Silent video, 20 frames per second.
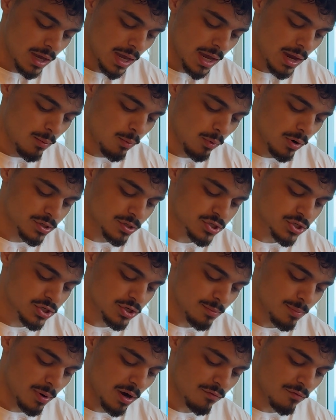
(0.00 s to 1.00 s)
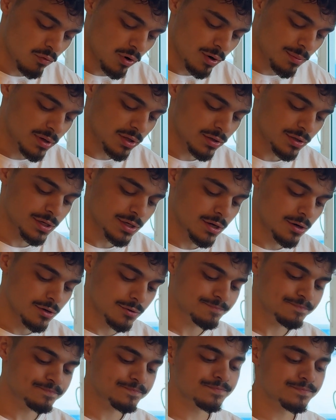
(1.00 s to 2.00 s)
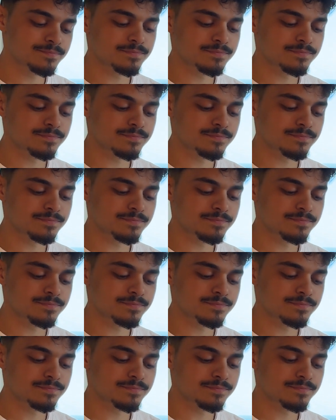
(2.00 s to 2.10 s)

And once you're above 1 mil a year,